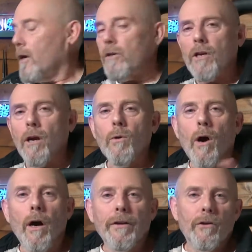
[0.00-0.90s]
So
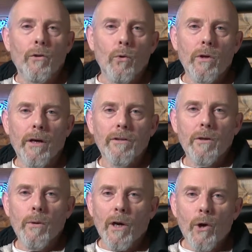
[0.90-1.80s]
I thought I'd
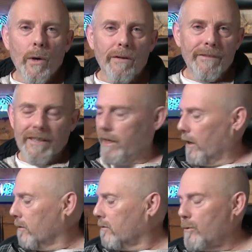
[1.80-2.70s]
do a quick
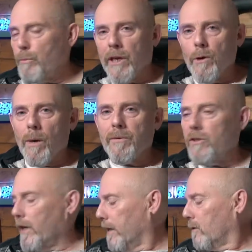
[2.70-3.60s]
video to bring you up to
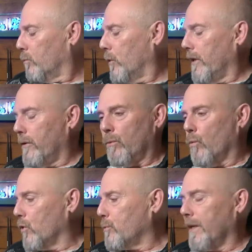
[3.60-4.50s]
date with
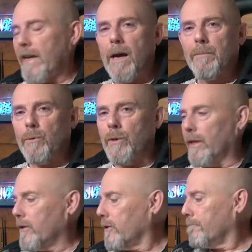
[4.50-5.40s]
what's been happening with
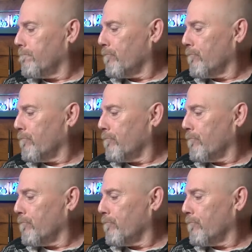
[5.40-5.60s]
this.